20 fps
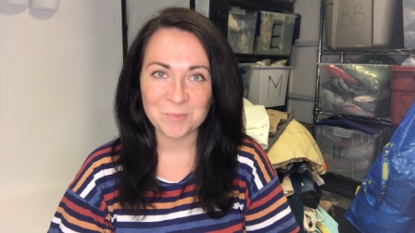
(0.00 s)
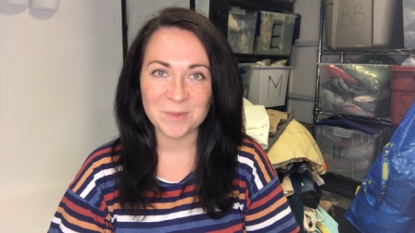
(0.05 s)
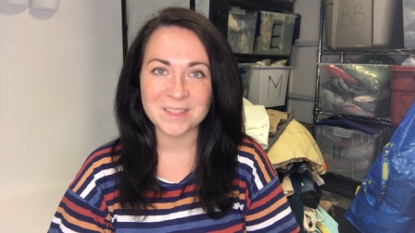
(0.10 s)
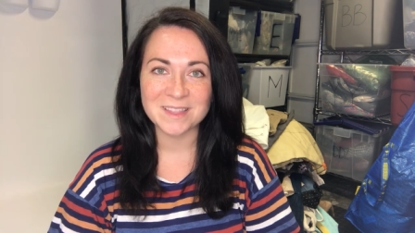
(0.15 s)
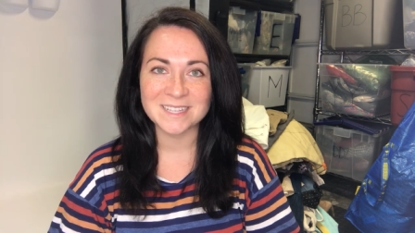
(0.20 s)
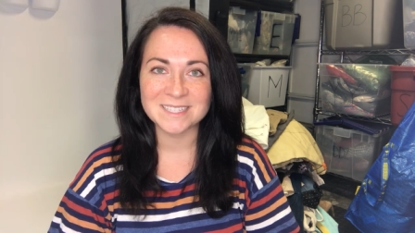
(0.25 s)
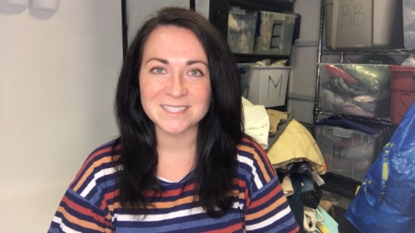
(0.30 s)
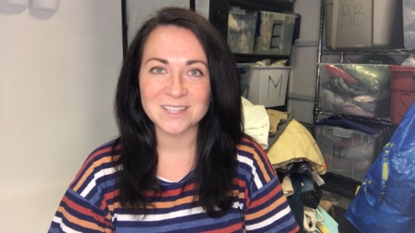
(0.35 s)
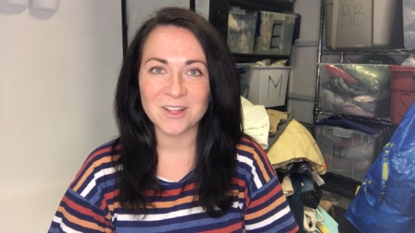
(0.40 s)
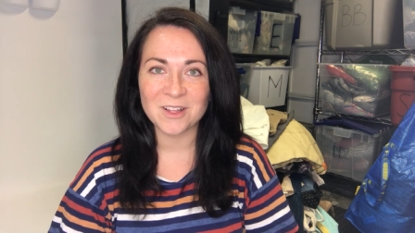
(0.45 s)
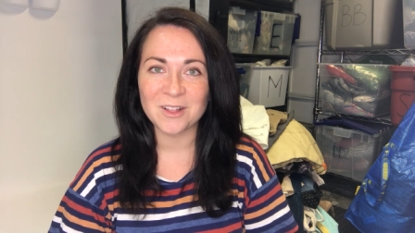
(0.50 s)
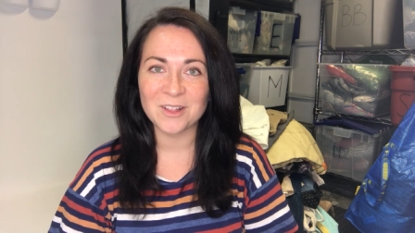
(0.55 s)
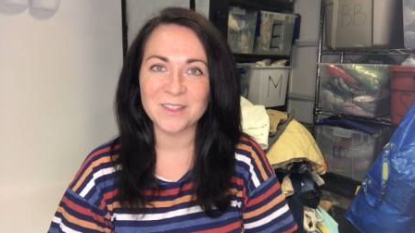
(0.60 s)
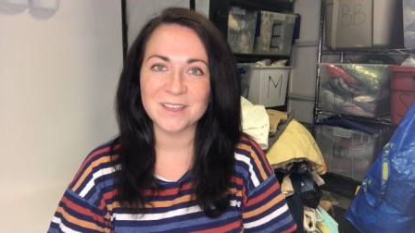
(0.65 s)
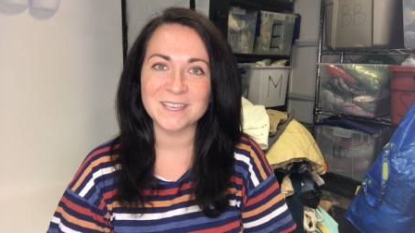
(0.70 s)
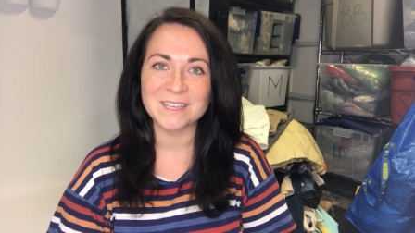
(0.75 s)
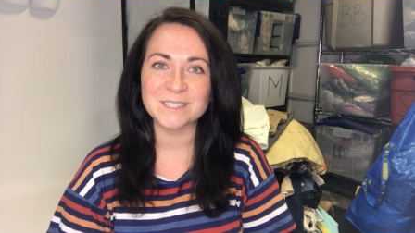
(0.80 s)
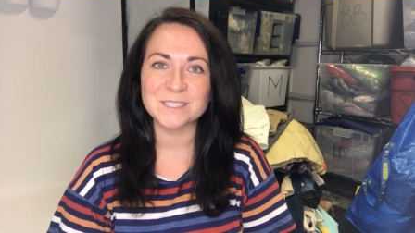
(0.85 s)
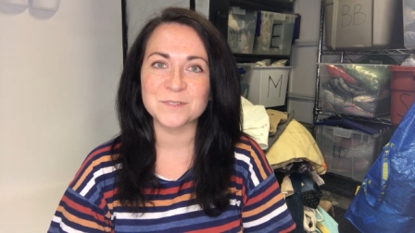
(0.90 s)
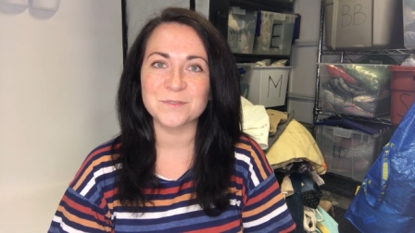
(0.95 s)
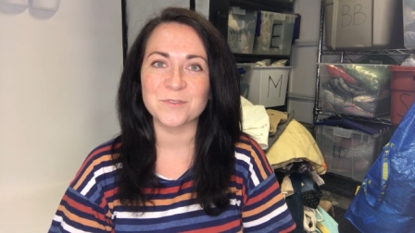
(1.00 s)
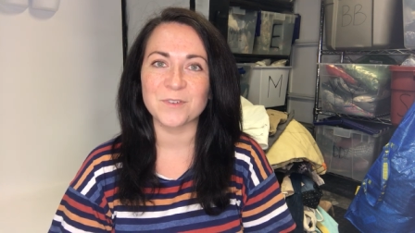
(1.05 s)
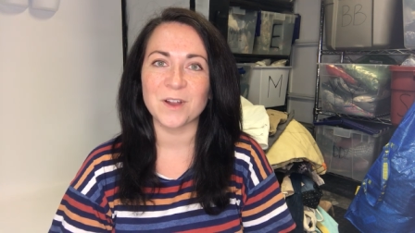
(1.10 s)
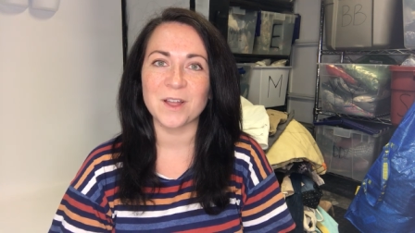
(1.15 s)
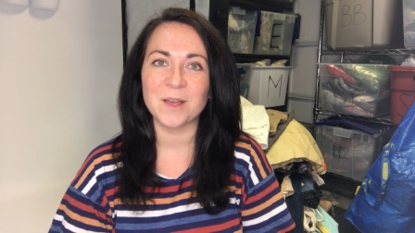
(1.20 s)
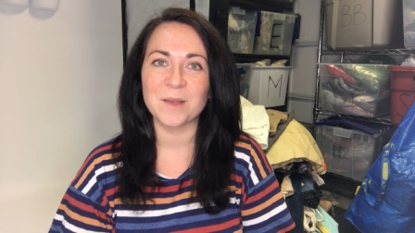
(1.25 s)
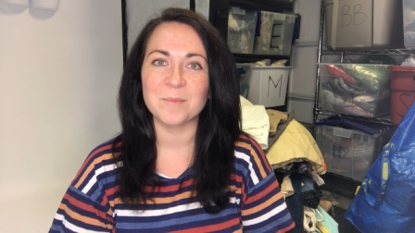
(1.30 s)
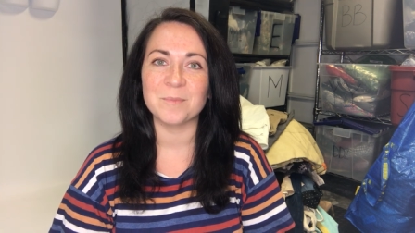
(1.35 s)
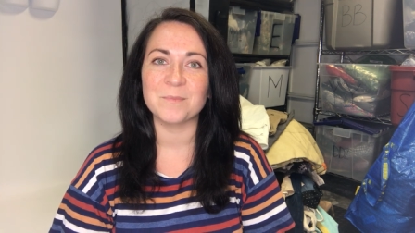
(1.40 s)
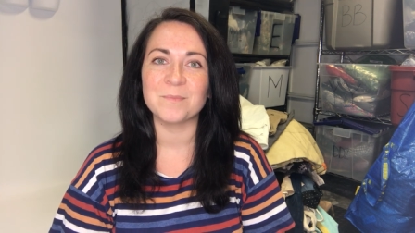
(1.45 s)
but this haul is
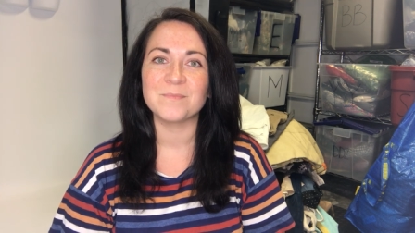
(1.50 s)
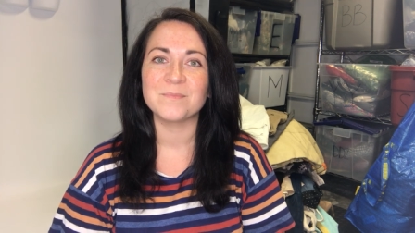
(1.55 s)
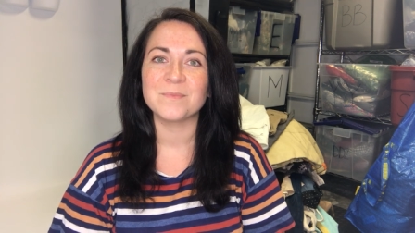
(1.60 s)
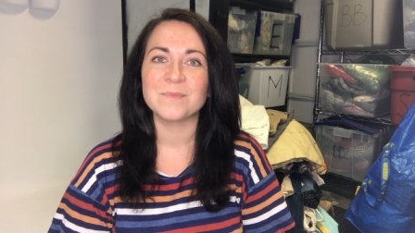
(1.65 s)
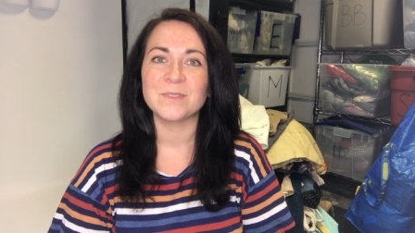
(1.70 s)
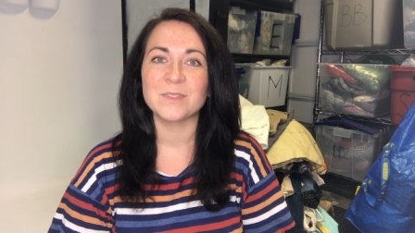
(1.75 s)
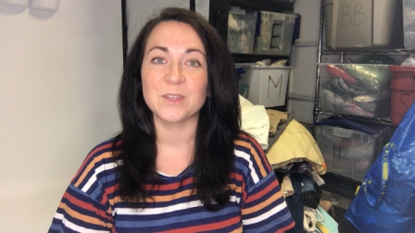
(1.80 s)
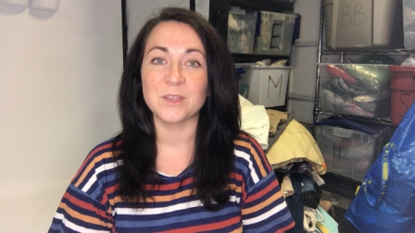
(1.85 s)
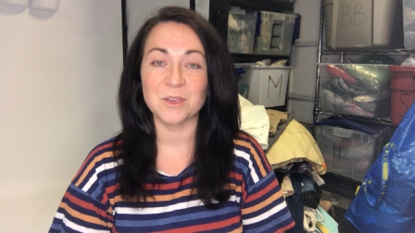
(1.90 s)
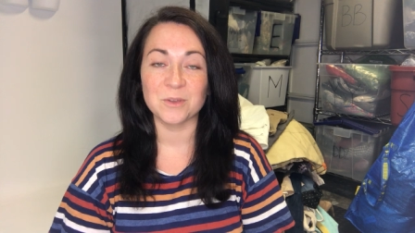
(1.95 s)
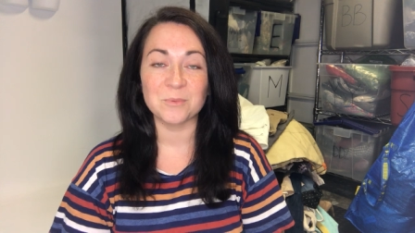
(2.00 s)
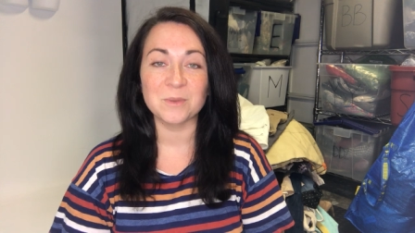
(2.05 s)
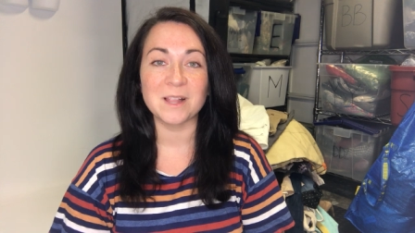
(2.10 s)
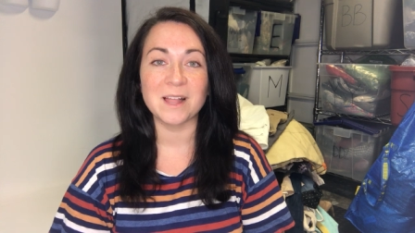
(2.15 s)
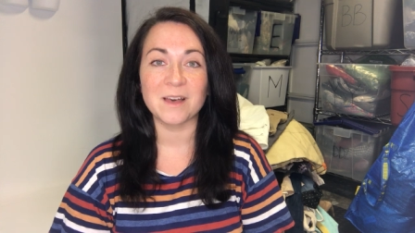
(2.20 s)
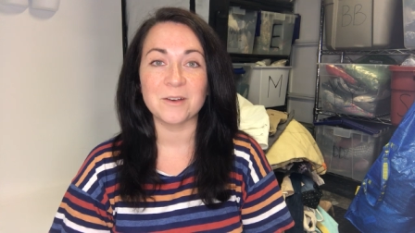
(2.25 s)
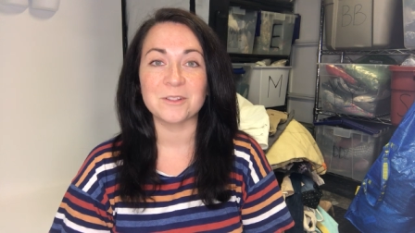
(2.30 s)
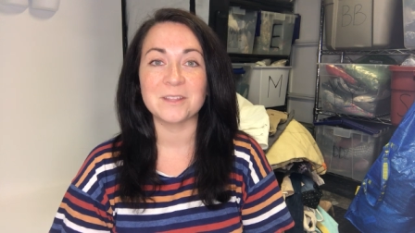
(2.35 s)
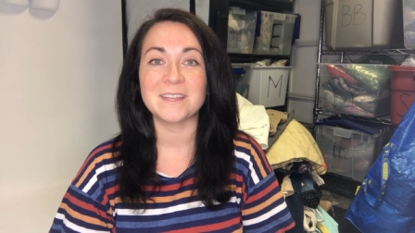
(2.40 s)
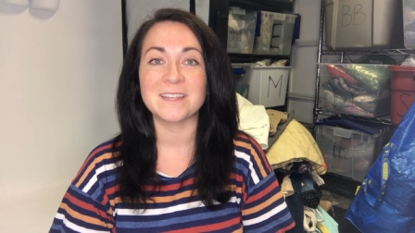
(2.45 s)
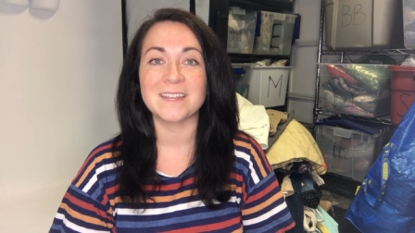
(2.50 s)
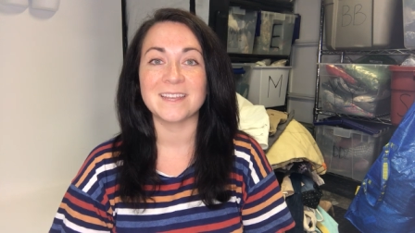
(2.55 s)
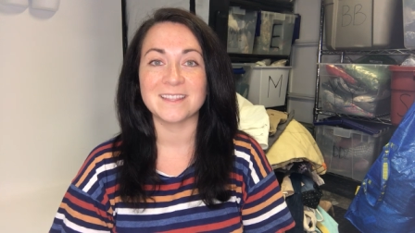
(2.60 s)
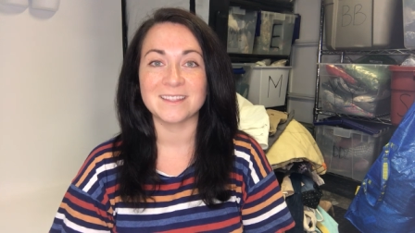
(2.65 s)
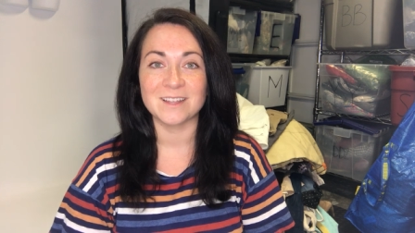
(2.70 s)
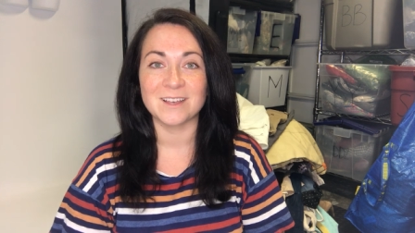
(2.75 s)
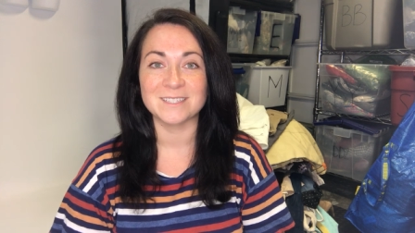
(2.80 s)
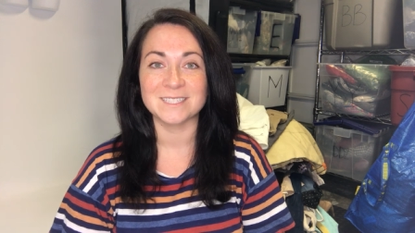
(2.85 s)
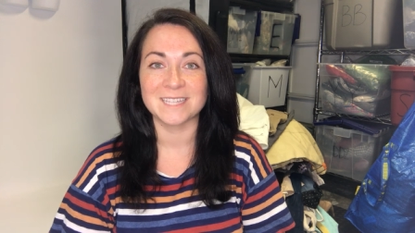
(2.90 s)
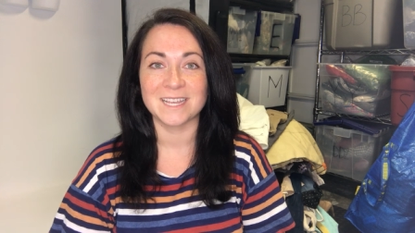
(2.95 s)
from the Goodwill Outlet
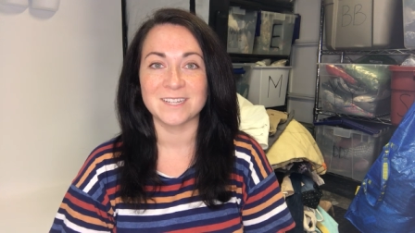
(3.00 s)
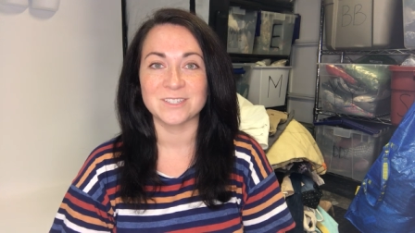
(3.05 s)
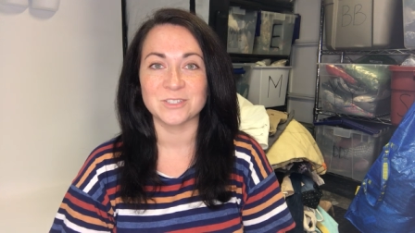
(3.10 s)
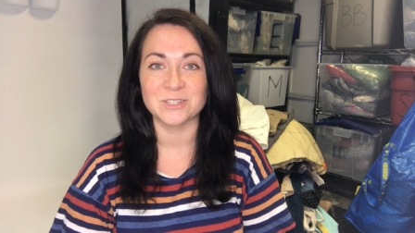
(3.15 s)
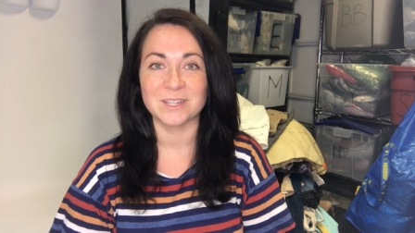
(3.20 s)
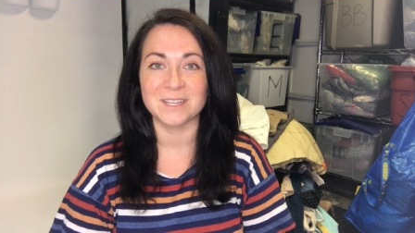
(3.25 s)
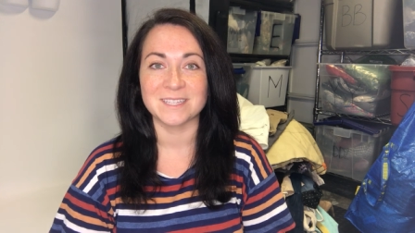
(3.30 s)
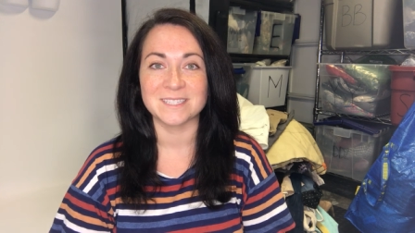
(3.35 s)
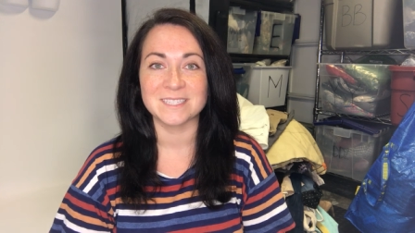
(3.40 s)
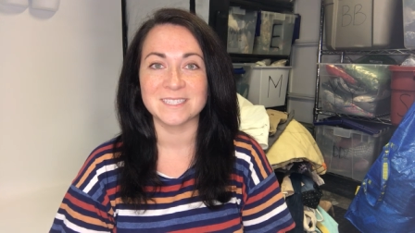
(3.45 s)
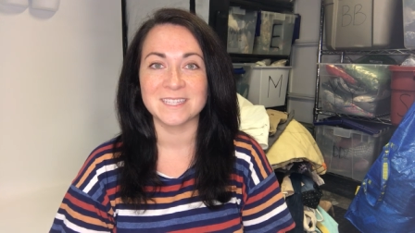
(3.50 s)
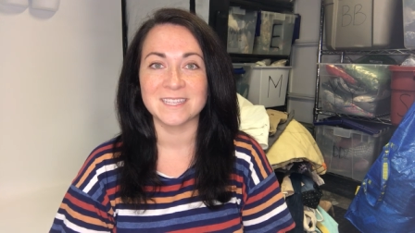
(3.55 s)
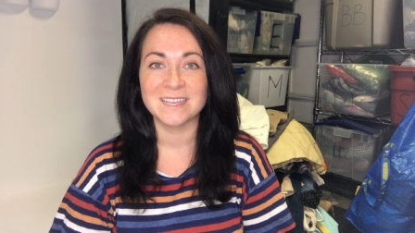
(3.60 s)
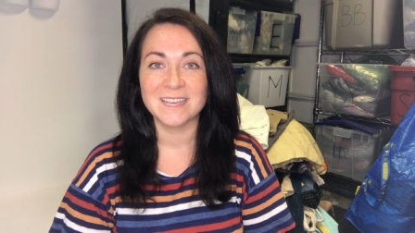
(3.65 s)
in Los Angeles.